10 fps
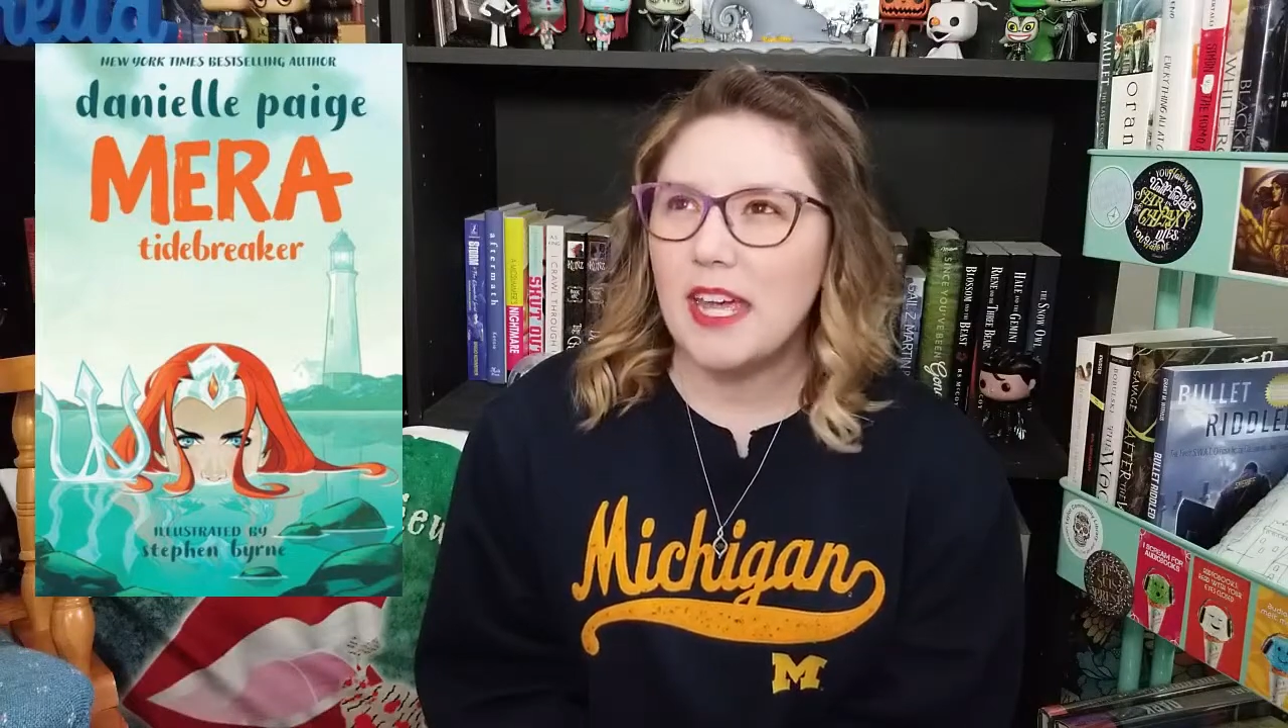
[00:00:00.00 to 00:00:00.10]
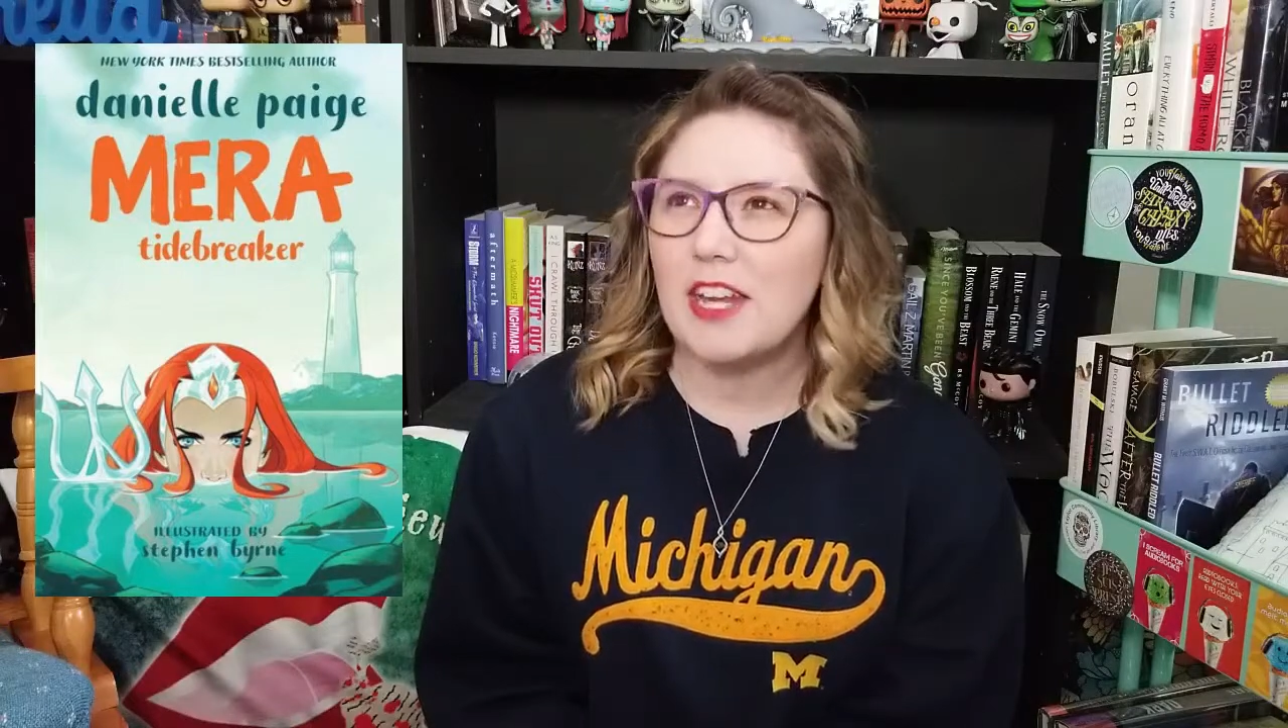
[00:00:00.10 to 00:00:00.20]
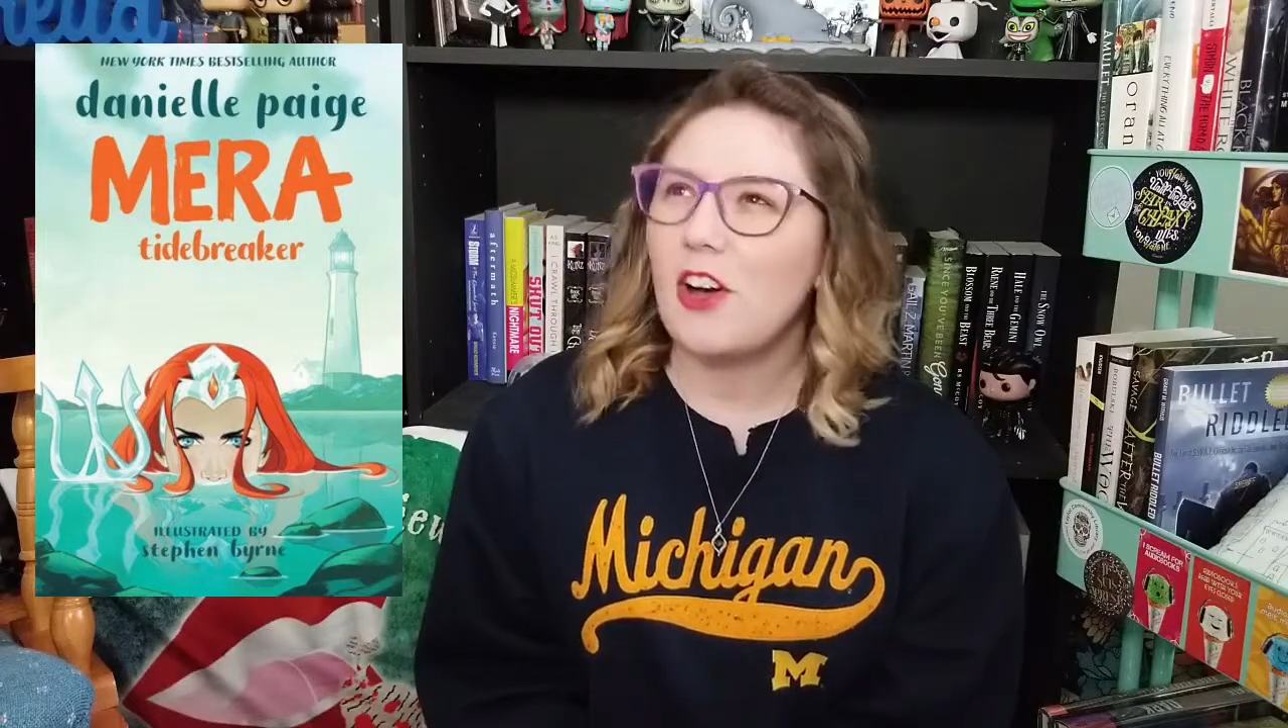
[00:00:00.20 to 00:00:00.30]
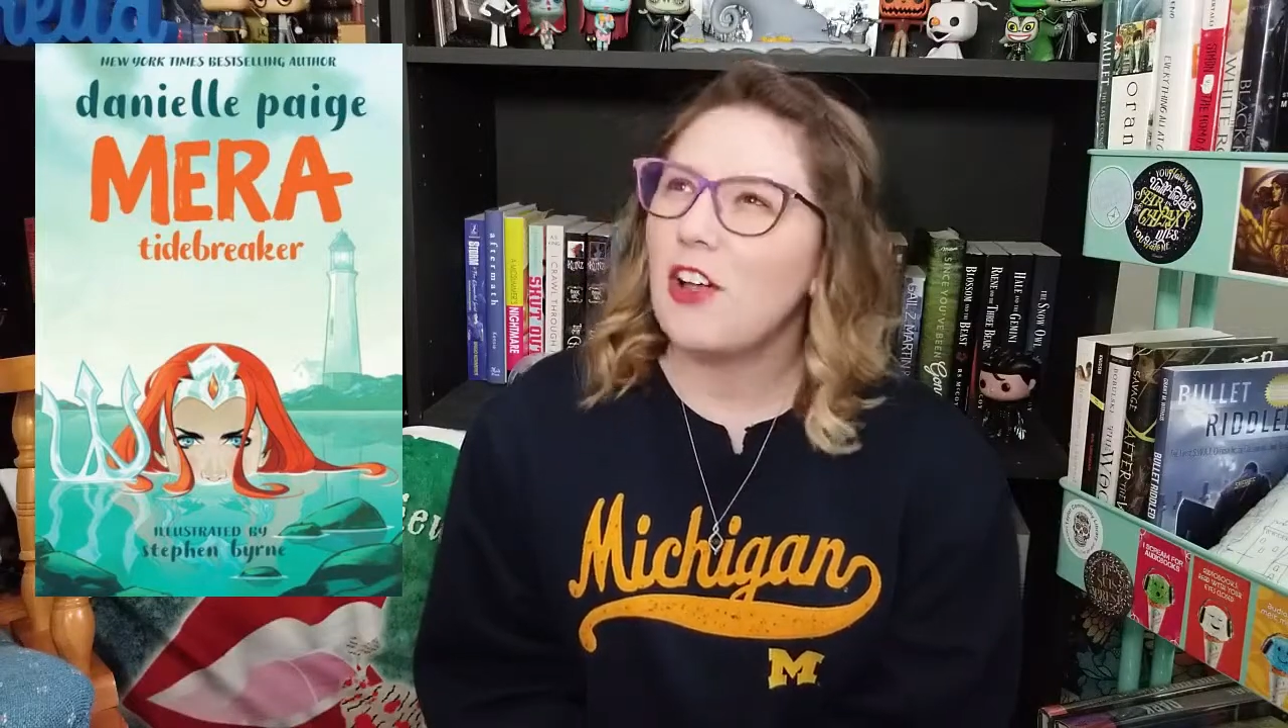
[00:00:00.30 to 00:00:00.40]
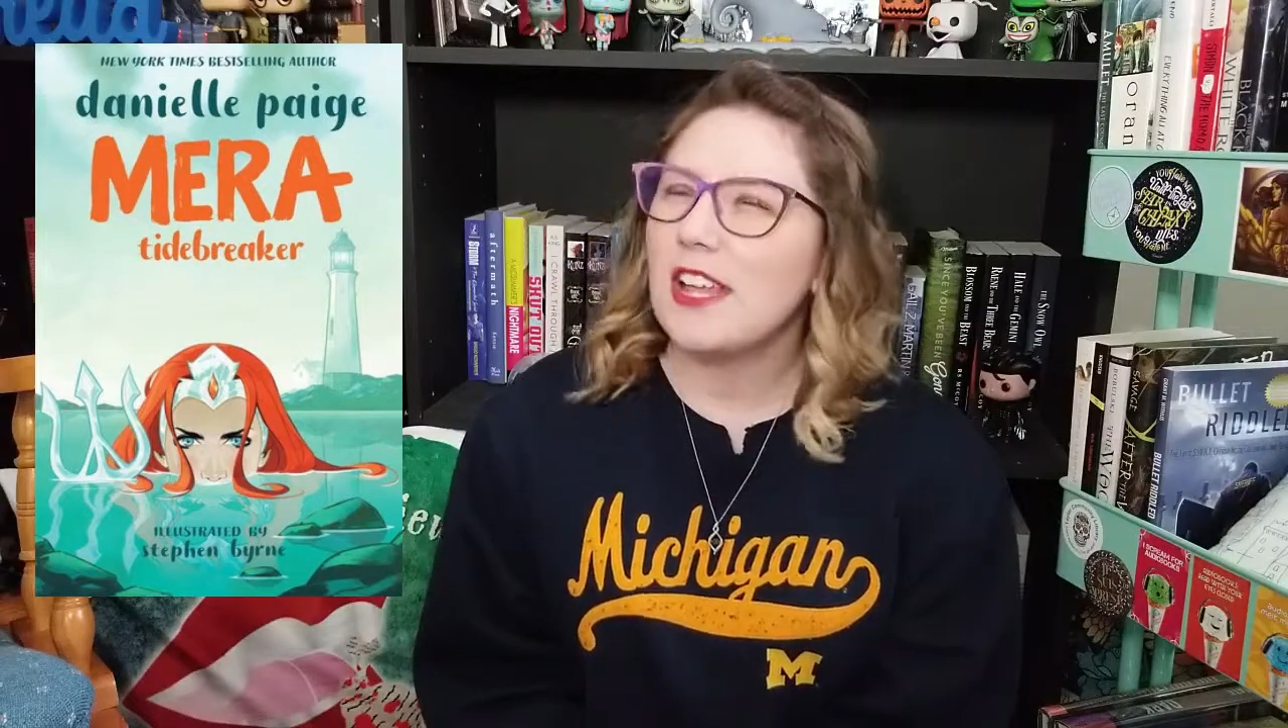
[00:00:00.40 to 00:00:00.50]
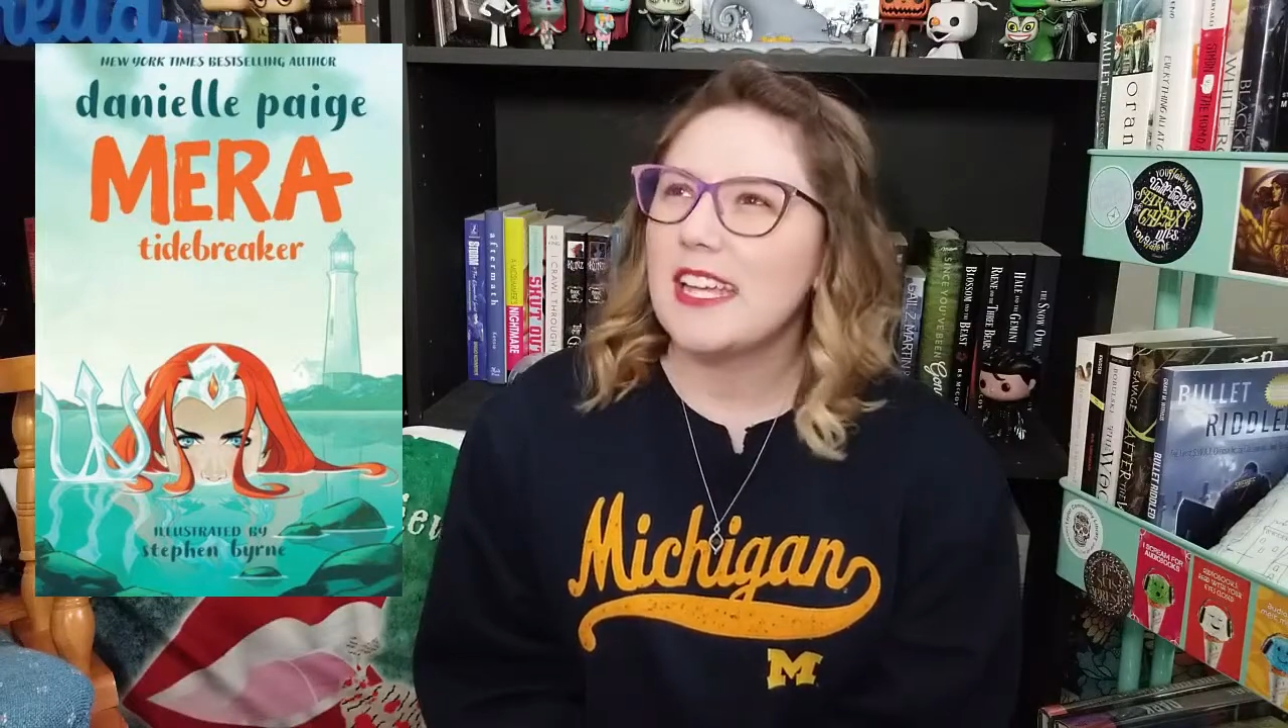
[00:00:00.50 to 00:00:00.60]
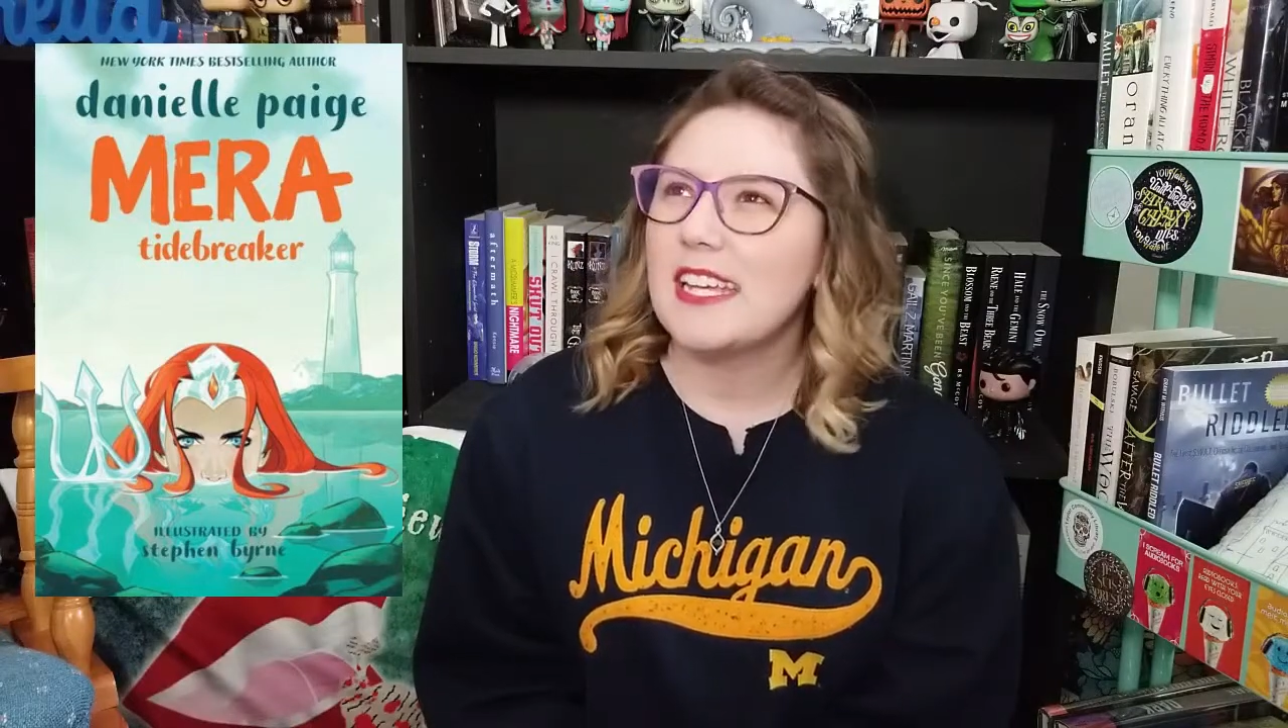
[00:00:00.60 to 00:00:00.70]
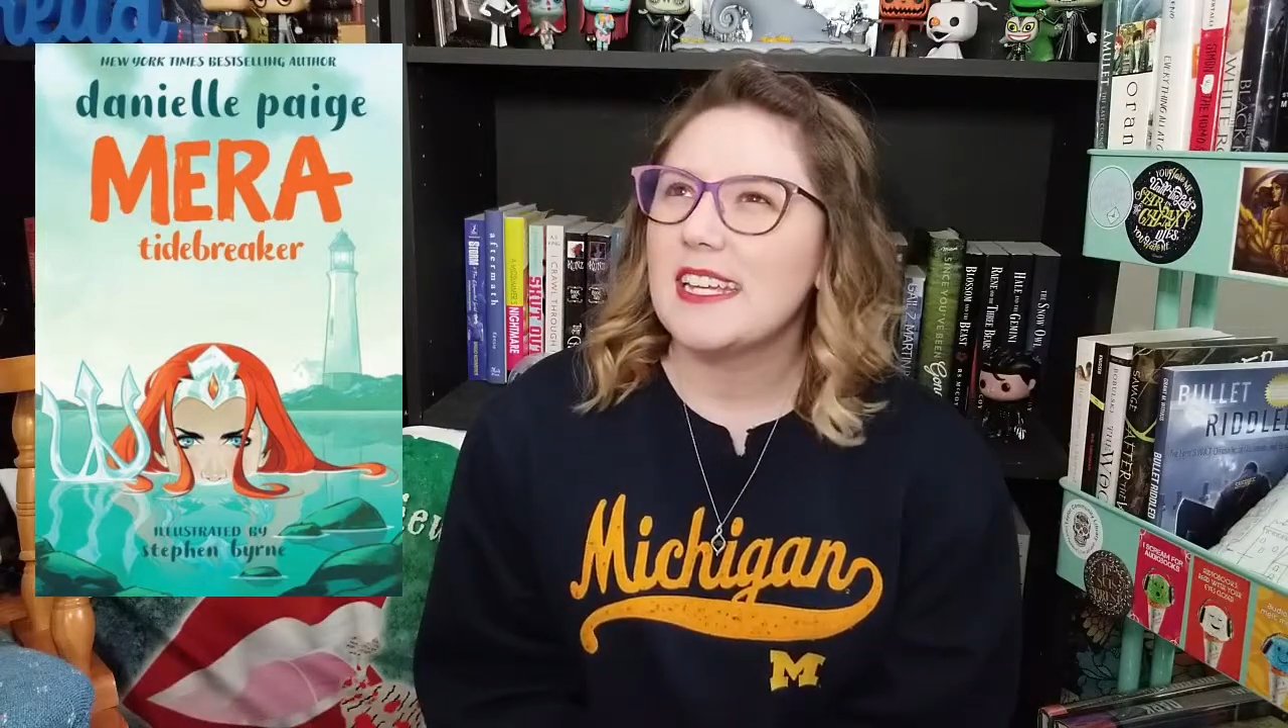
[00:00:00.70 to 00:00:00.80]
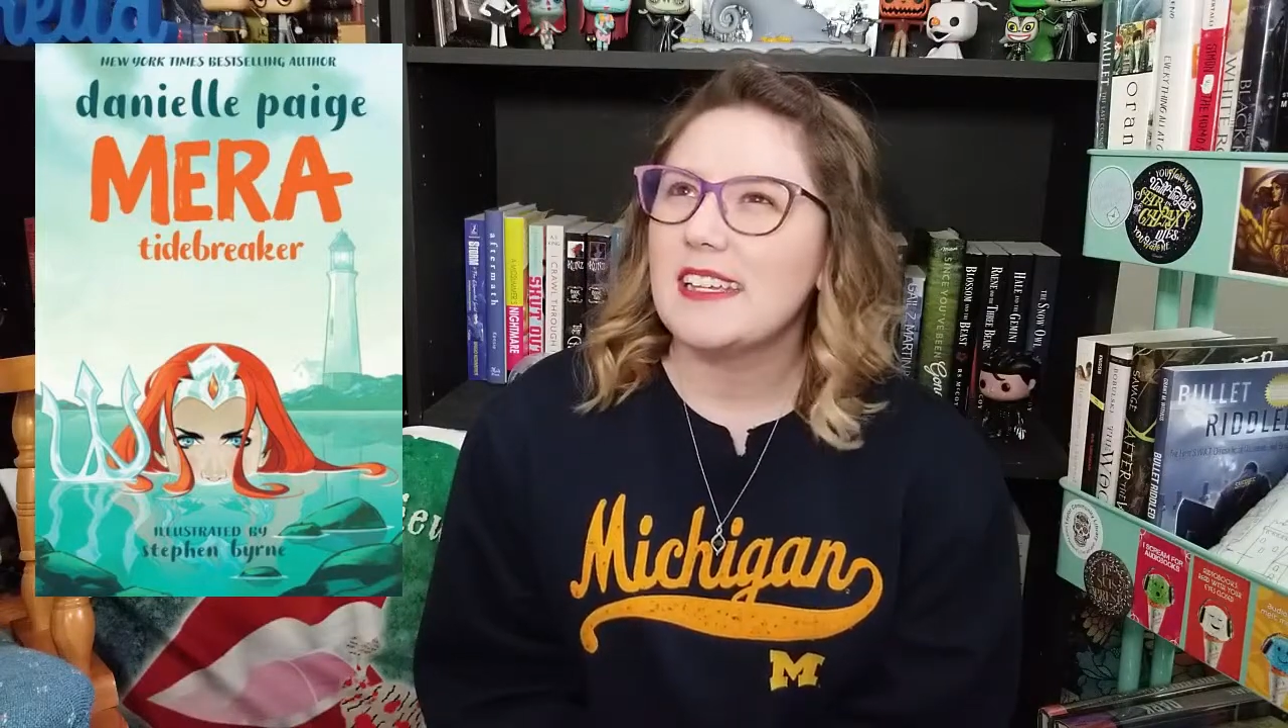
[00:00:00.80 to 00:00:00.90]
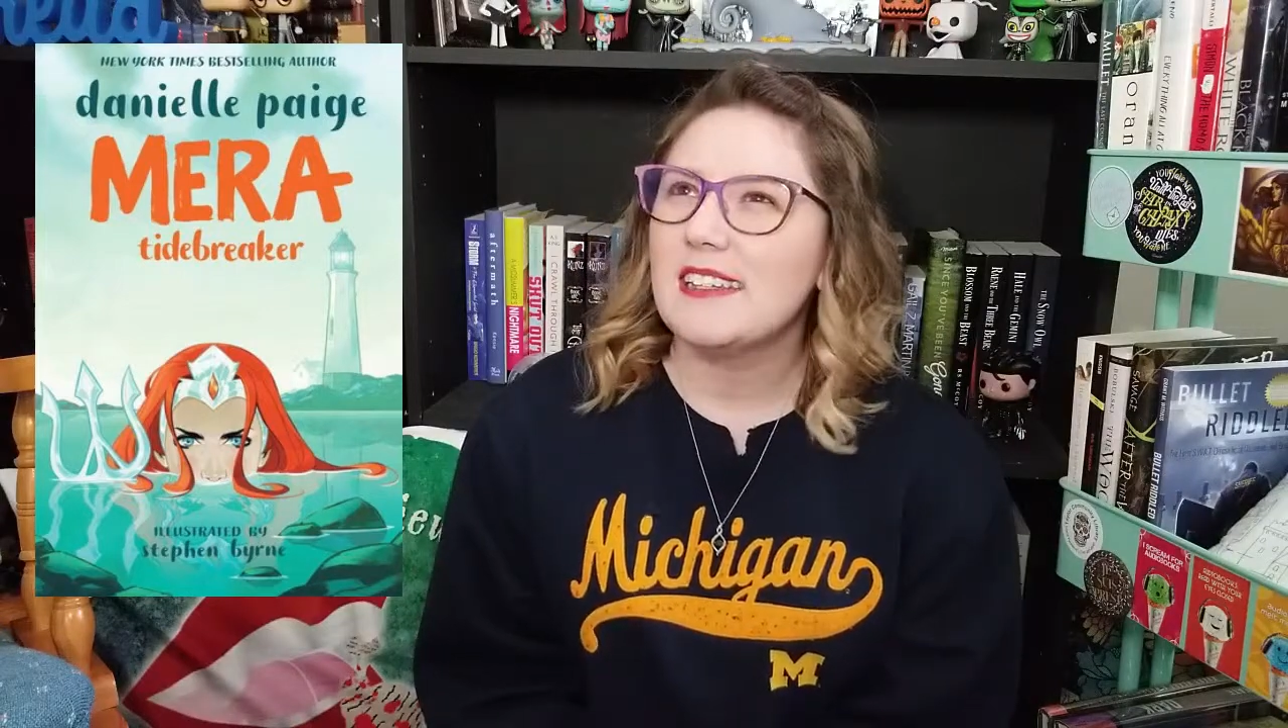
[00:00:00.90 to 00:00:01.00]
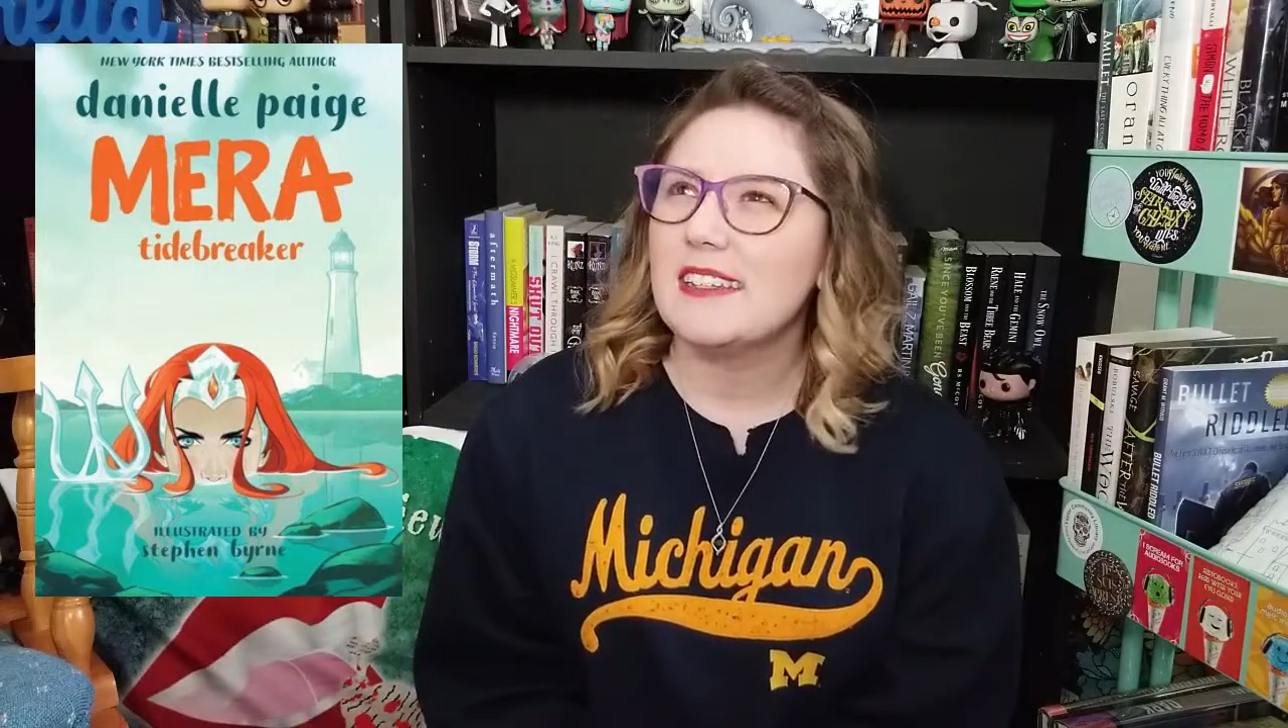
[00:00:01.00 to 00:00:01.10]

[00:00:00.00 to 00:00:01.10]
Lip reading: and all I can